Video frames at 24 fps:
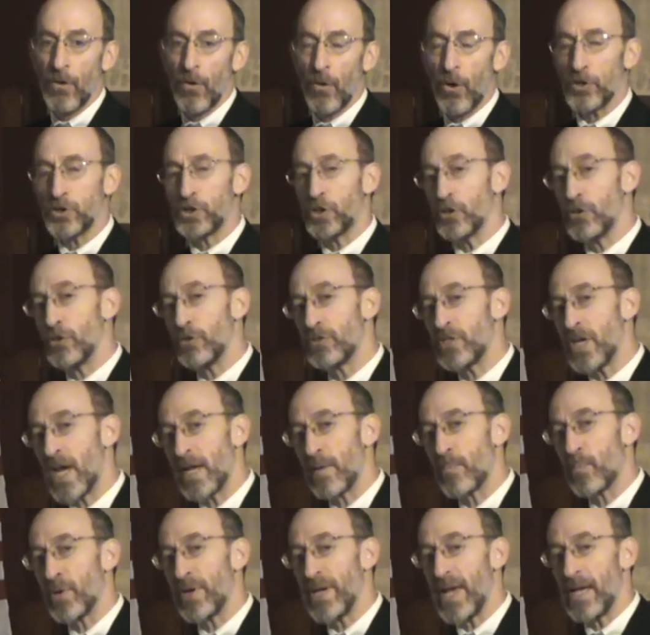Or should you
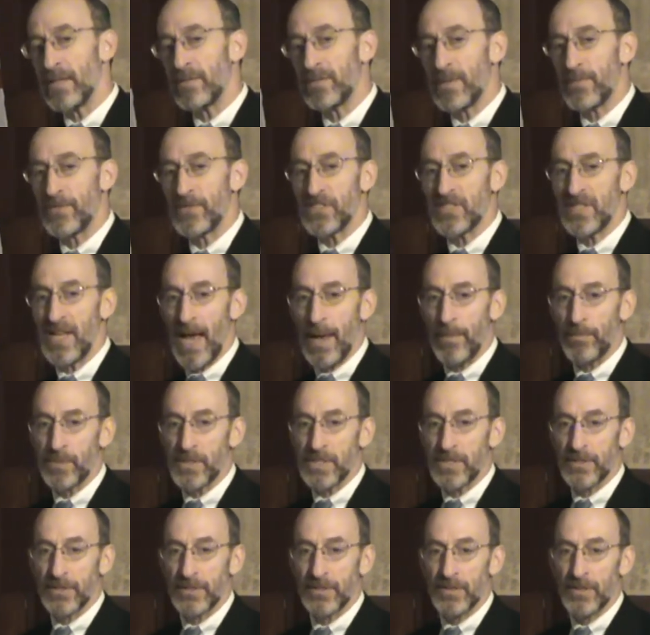take preemptive
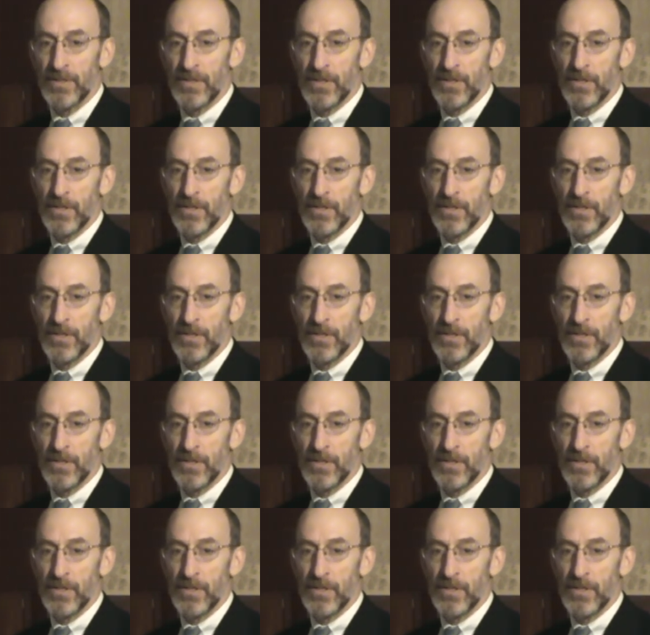steps